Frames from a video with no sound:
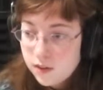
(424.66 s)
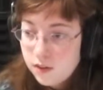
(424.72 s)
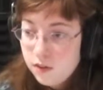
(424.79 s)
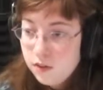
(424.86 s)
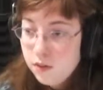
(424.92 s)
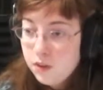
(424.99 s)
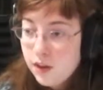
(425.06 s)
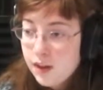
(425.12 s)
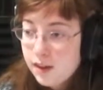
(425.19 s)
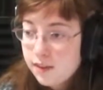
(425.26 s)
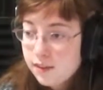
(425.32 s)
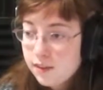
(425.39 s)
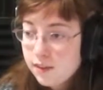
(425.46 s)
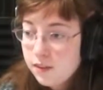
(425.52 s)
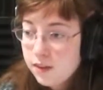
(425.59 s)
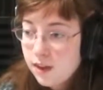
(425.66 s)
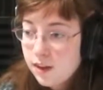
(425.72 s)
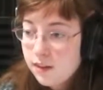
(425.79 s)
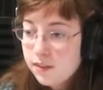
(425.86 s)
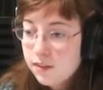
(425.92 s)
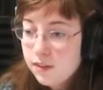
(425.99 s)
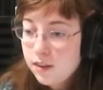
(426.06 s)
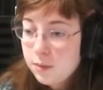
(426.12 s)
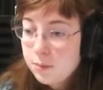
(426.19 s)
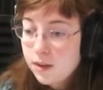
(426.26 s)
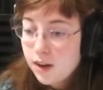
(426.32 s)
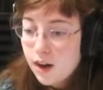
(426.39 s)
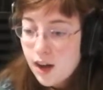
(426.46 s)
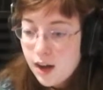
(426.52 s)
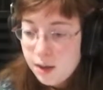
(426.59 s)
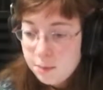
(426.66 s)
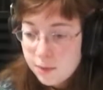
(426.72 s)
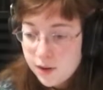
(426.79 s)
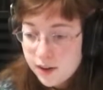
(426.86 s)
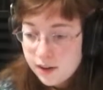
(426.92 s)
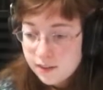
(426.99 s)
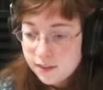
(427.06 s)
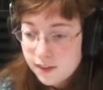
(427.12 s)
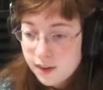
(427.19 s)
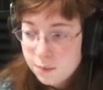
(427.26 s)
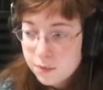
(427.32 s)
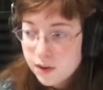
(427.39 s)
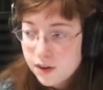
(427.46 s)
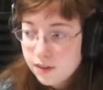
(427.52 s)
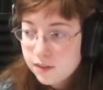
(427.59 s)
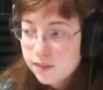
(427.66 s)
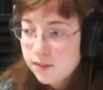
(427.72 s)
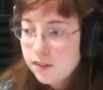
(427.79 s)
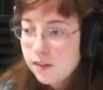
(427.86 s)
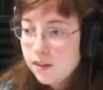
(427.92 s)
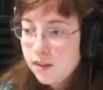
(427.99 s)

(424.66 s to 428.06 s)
You guys, you guys, you come at high price, high price.